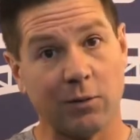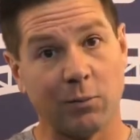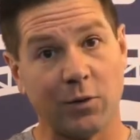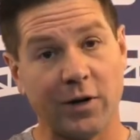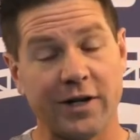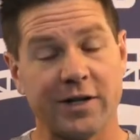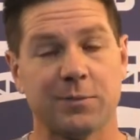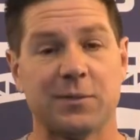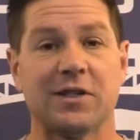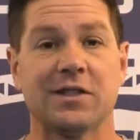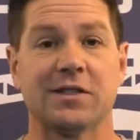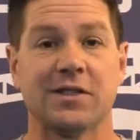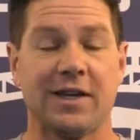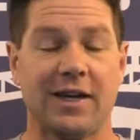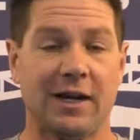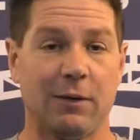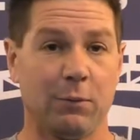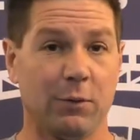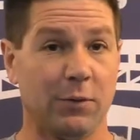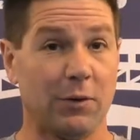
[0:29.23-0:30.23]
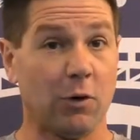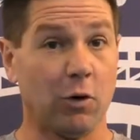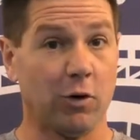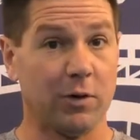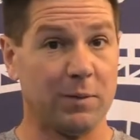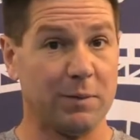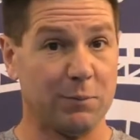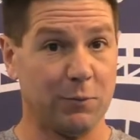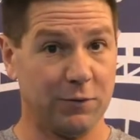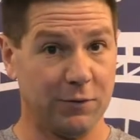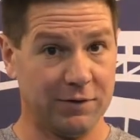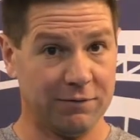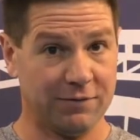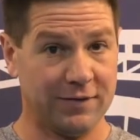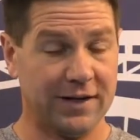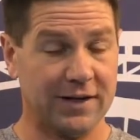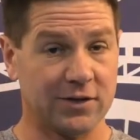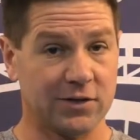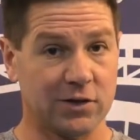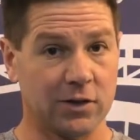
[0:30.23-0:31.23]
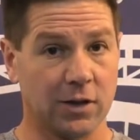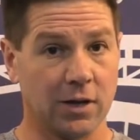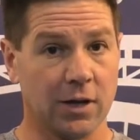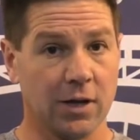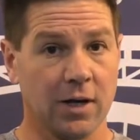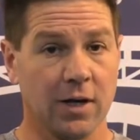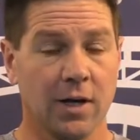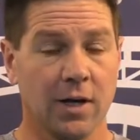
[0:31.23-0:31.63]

brakes because the canopy would already be moving faster.